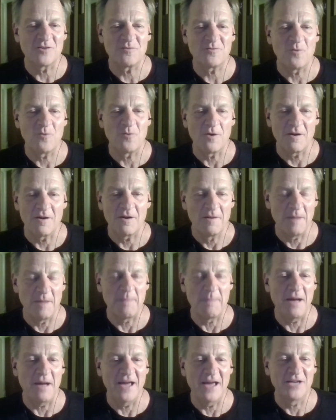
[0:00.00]
for
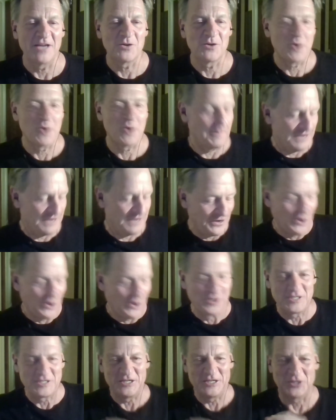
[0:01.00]
by buying your
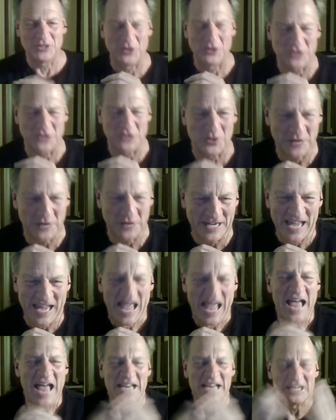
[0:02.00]
cryptocurrency
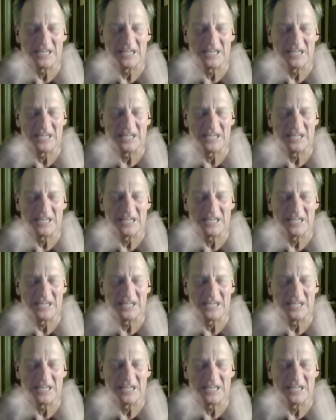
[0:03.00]
token